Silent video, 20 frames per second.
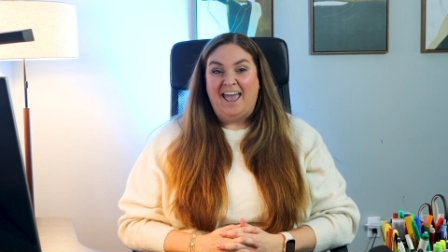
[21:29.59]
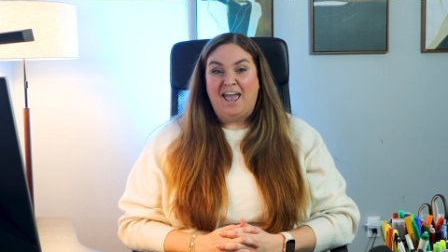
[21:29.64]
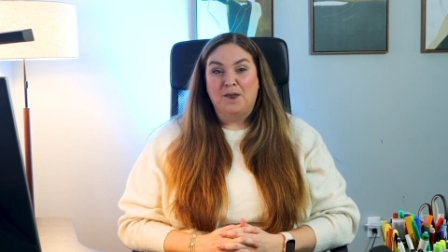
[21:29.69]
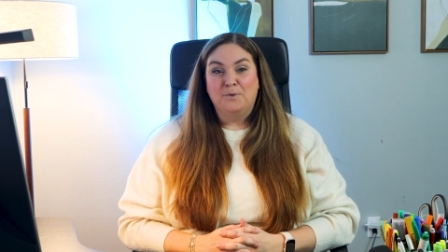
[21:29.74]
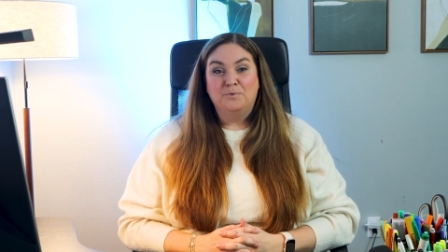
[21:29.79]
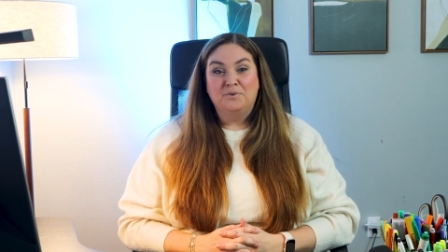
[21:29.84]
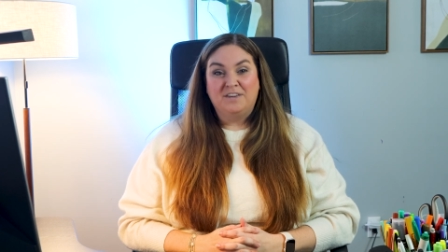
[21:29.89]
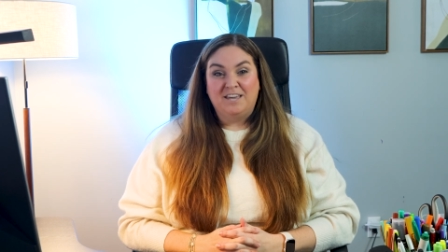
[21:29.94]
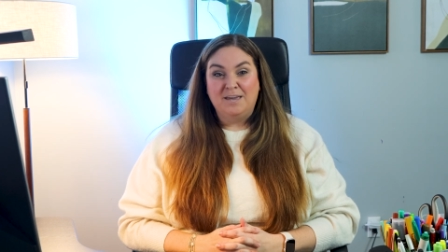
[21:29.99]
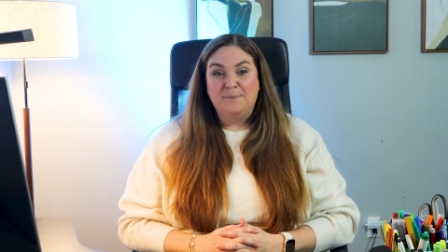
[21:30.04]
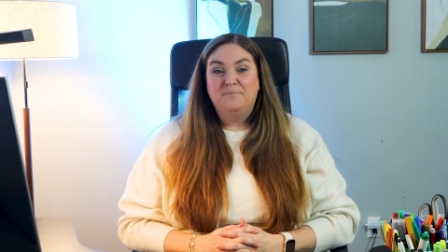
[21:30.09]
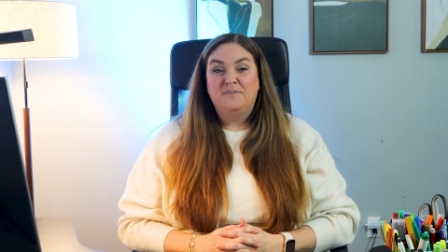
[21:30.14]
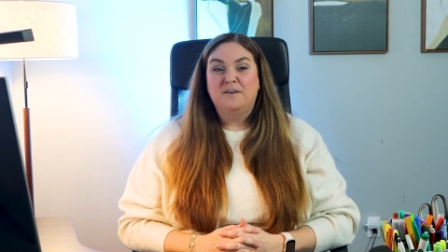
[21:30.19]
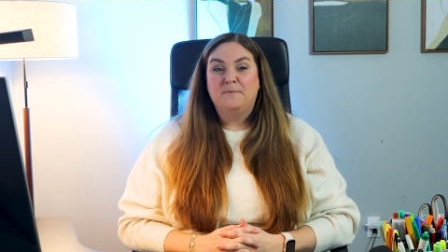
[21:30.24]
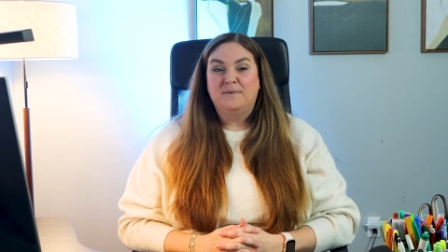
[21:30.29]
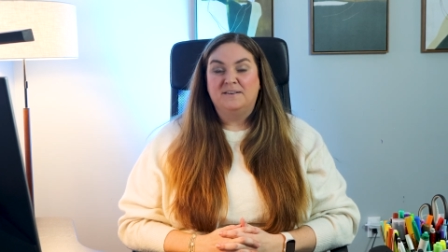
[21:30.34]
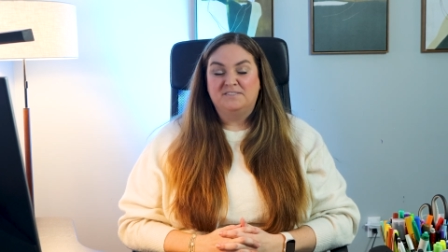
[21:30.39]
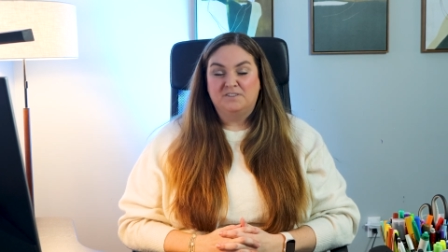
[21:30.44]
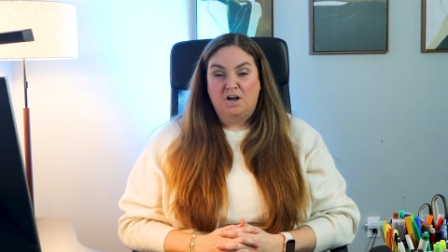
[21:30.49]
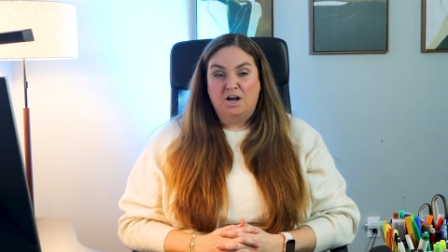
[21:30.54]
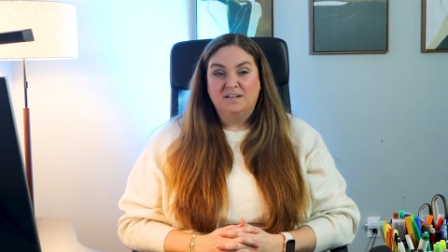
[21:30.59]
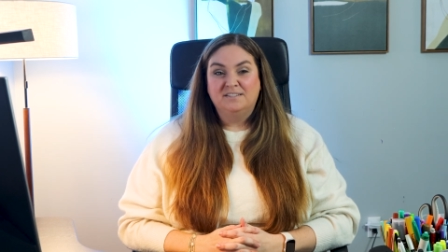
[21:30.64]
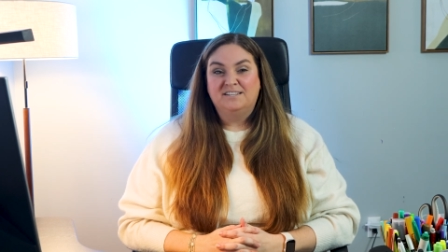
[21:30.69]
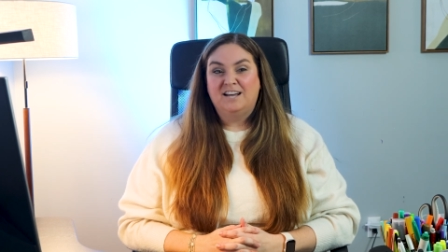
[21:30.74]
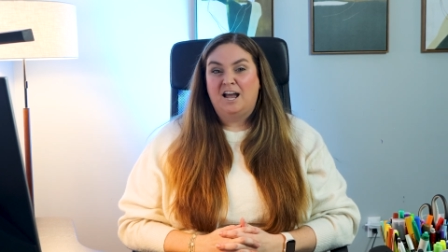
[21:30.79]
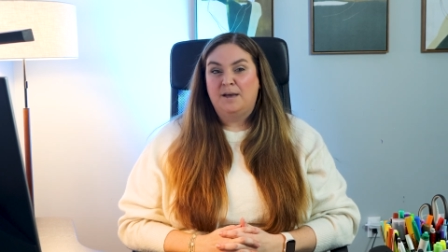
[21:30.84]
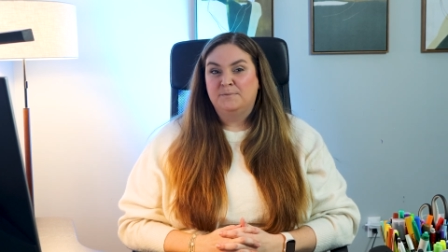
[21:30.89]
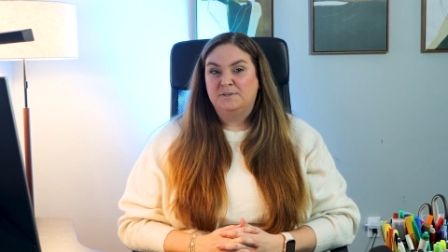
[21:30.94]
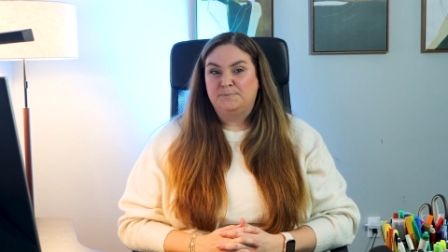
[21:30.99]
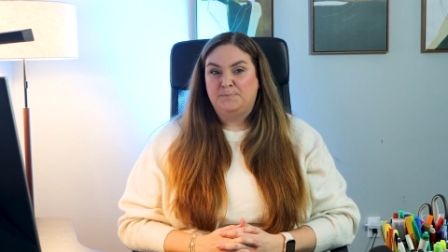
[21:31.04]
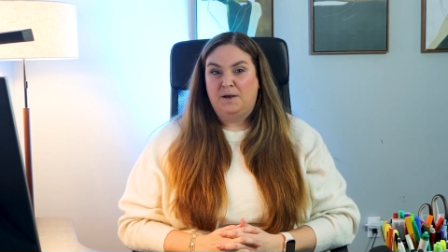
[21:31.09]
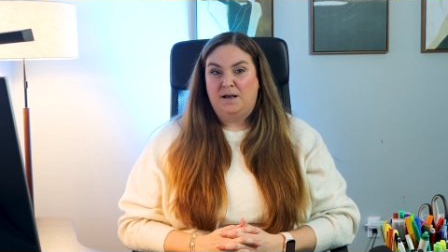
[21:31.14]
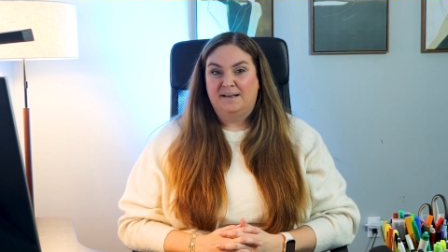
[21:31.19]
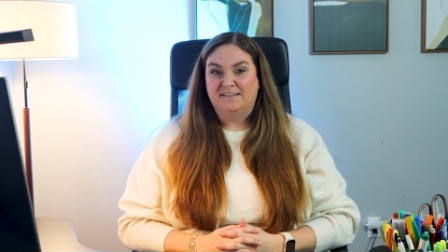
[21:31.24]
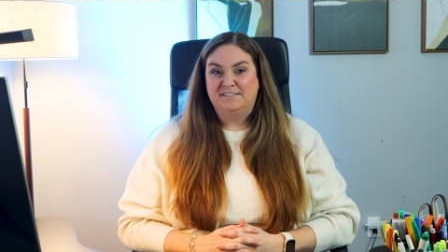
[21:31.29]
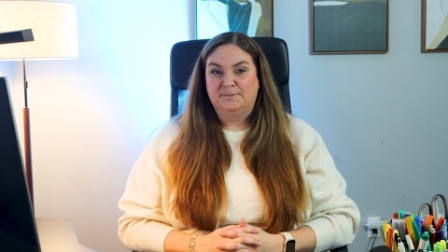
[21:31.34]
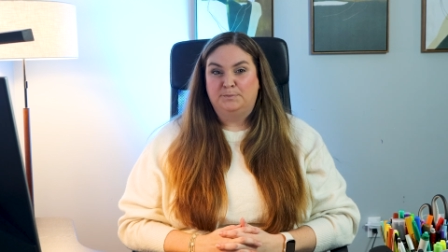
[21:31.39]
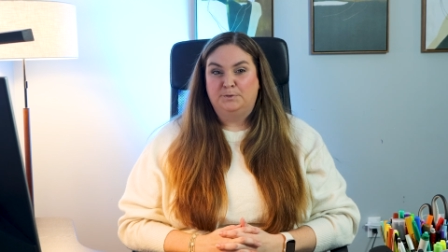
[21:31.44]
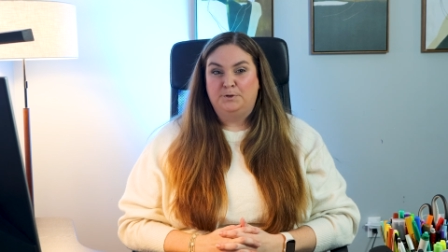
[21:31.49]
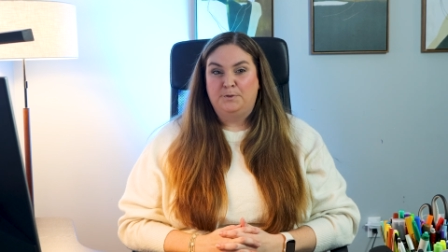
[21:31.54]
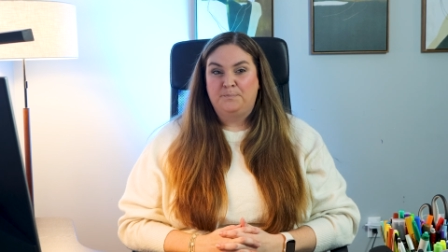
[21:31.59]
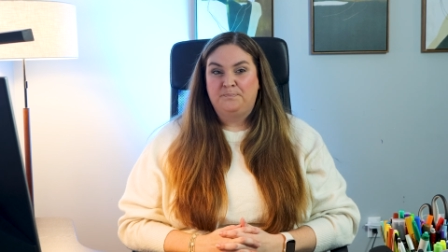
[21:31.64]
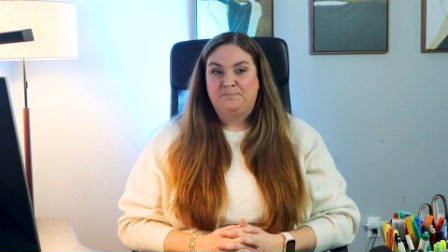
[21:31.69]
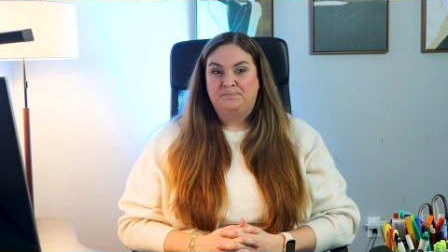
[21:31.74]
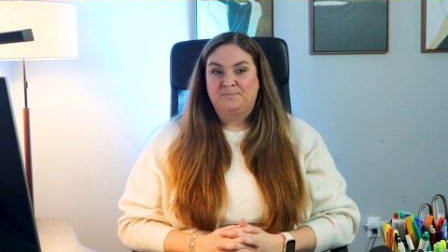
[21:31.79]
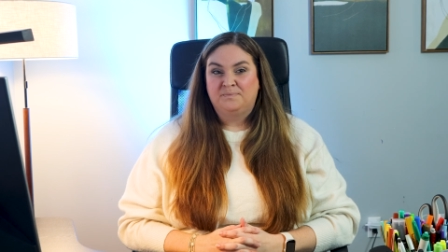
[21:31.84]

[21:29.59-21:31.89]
and we'll keep them as on time as possible.